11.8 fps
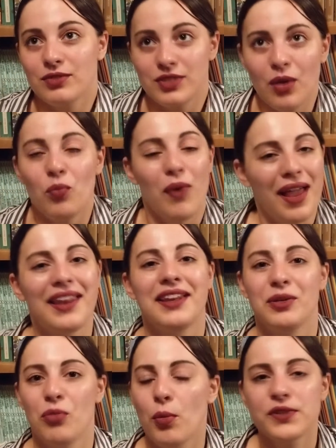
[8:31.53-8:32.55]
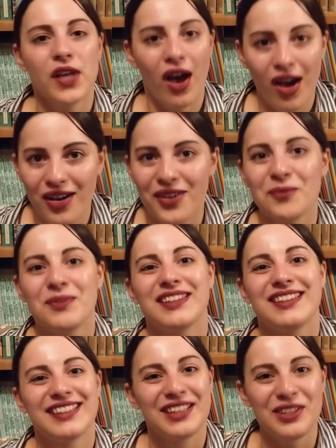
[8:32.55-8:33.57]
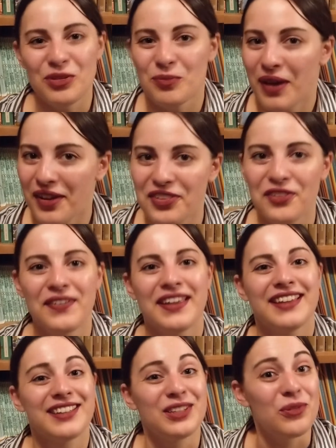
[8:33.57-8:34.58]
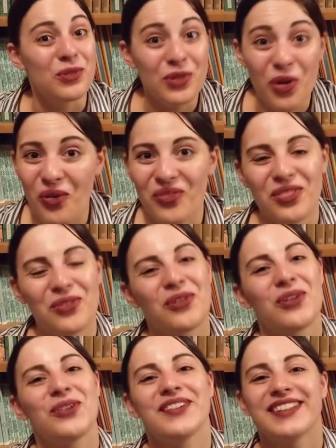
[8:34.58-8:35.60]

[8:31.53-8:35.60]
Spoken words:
done well in, and what was hard that you persevered and you got through.